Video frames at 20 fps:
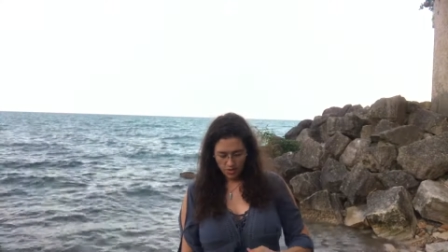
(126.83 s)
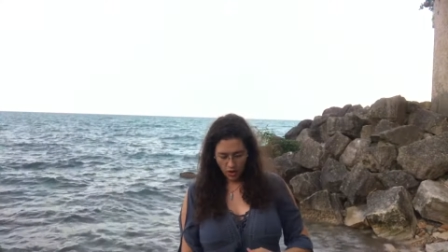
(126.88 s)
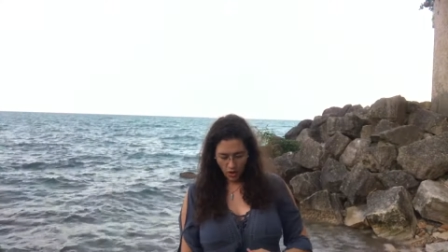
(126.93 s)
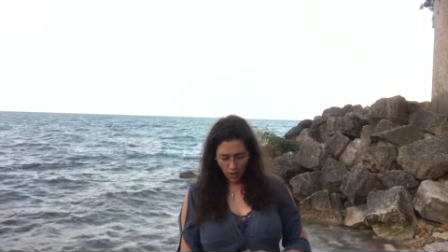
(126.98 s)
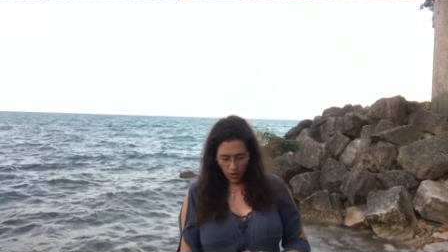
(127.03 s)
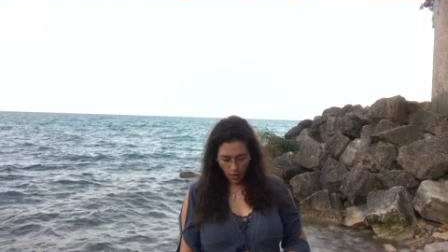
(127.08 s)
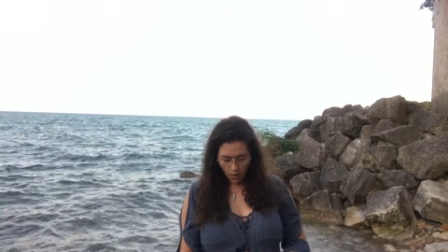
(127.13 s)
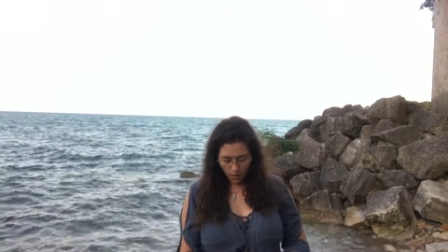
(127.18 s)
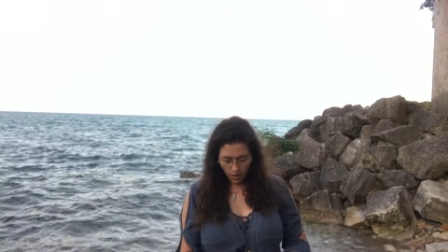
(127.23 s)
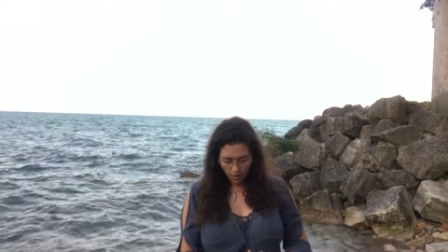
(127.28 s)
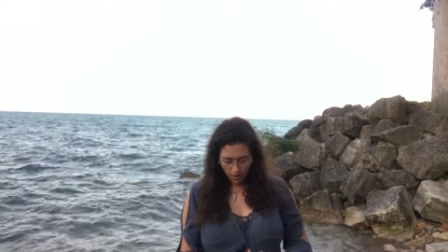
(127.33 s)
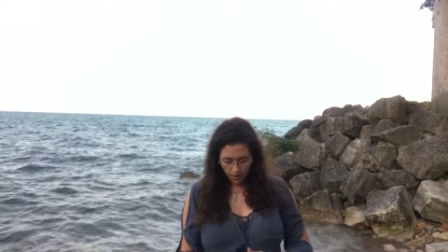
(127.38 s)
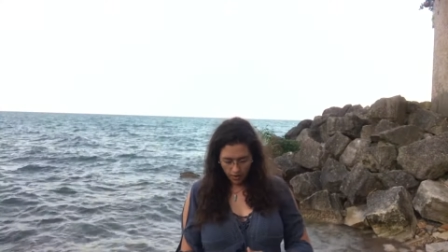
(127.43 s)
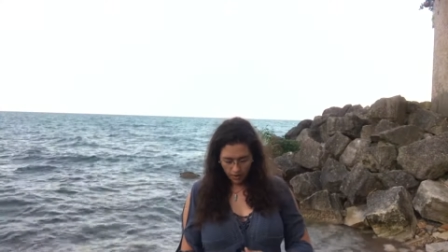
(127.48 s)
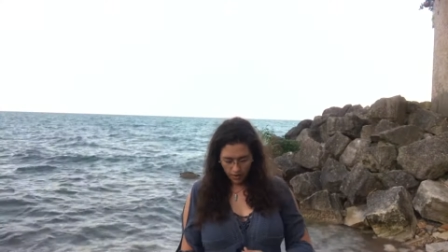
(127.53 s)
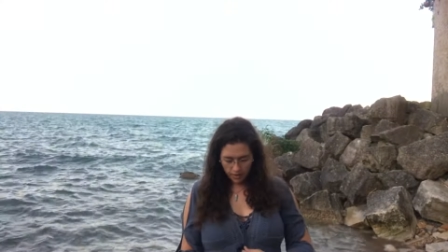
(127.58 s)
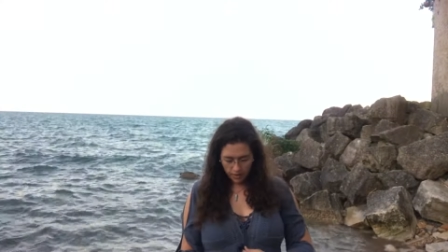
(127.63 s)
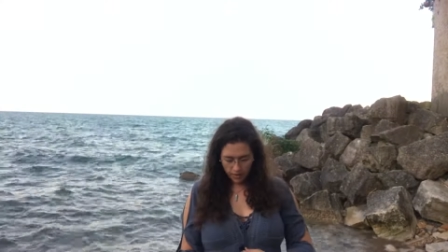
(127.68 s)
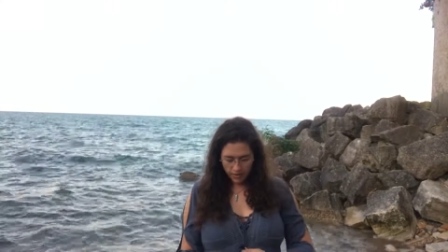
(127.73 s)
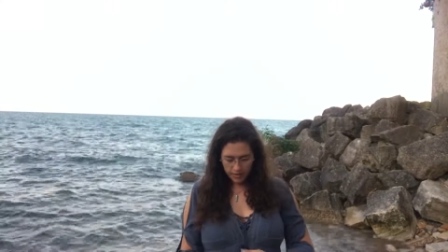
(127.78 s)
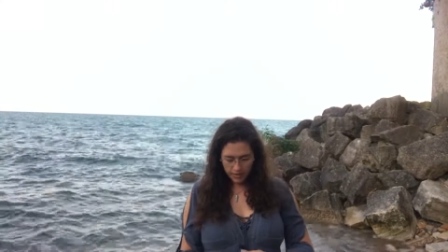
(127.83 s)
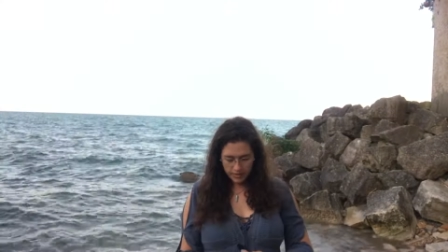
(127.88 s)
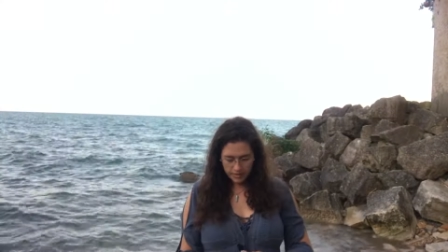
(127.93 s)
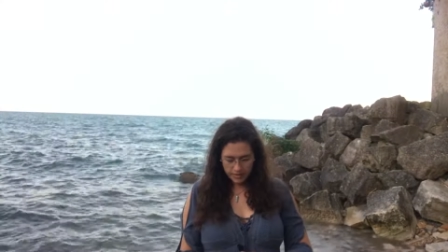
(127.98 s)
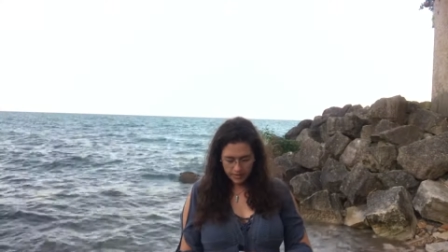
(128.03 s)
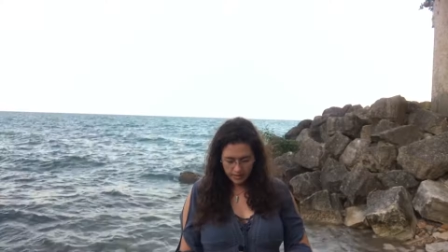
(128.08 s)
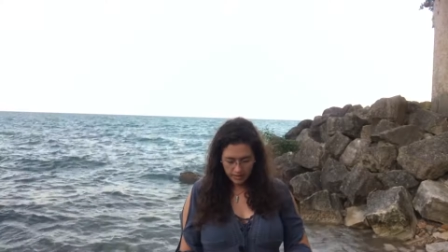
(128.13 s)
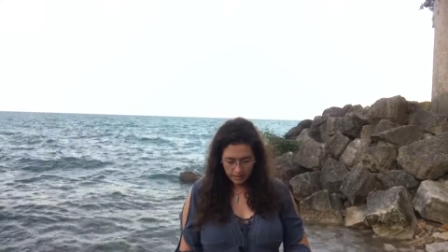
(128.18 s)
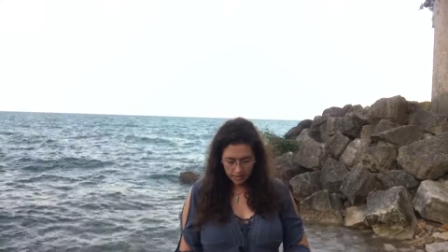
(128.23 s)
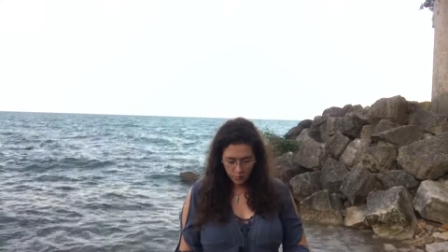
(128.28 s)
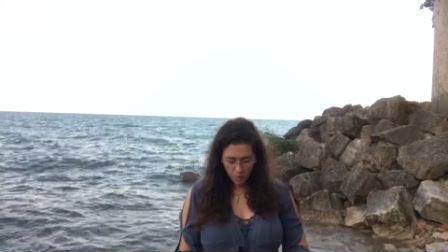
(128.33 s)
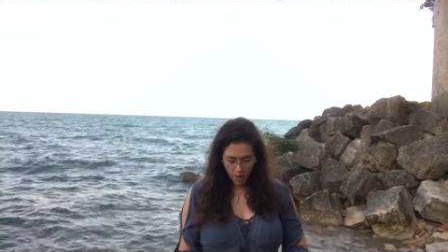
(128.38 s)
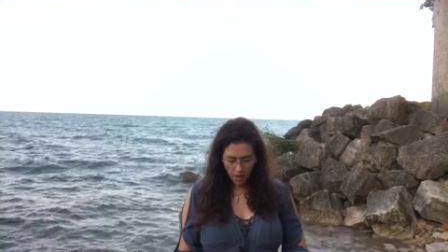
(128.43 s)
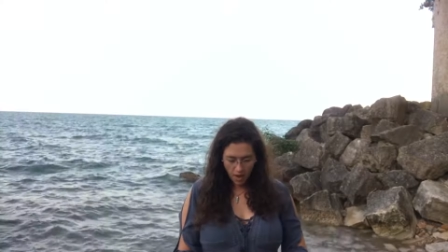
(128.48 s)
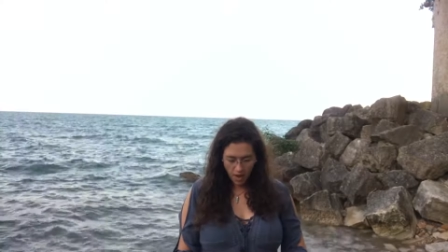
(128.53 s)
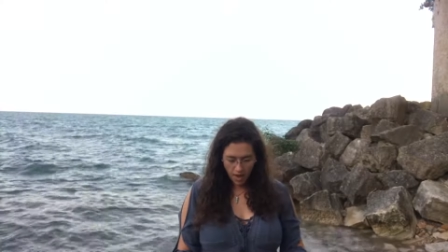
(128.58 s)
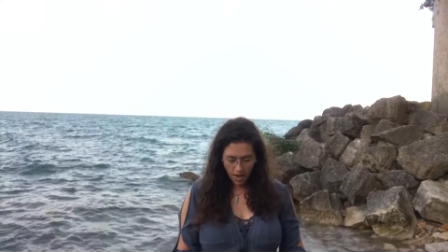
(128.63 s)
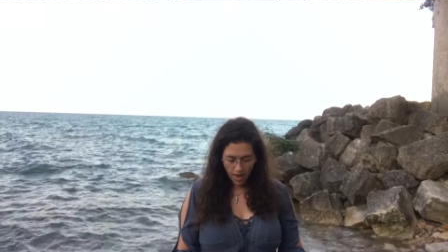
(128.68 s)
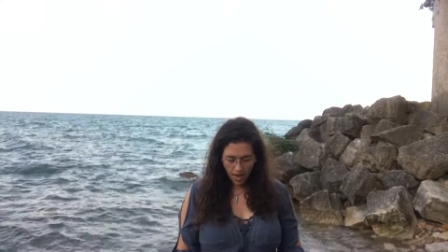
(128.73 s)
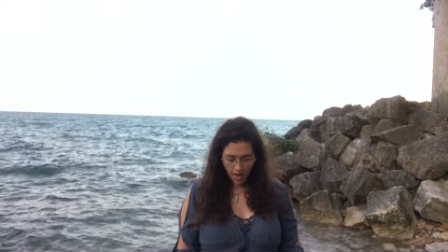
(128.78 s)
so this is
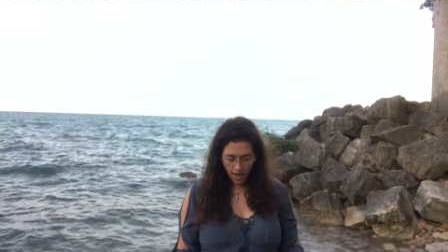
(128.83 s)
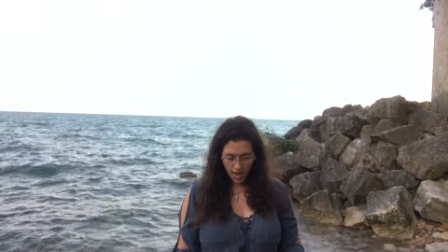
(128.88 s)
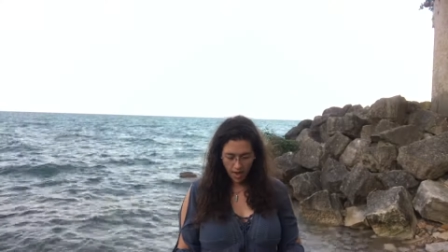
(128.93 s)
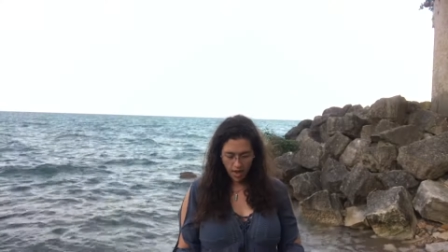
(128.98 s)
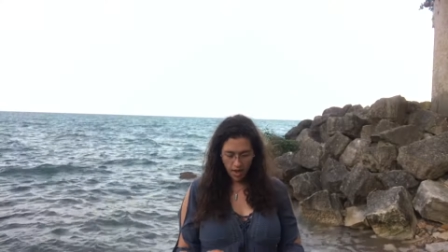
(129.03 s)
what